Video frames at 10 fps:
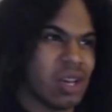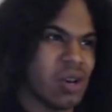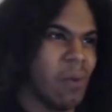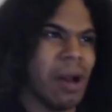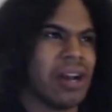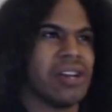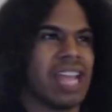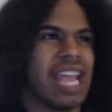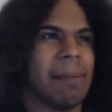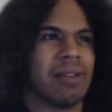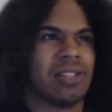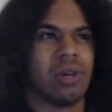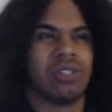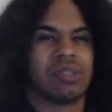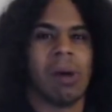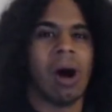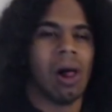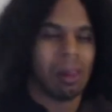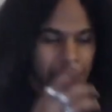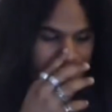No wonder you came out so small.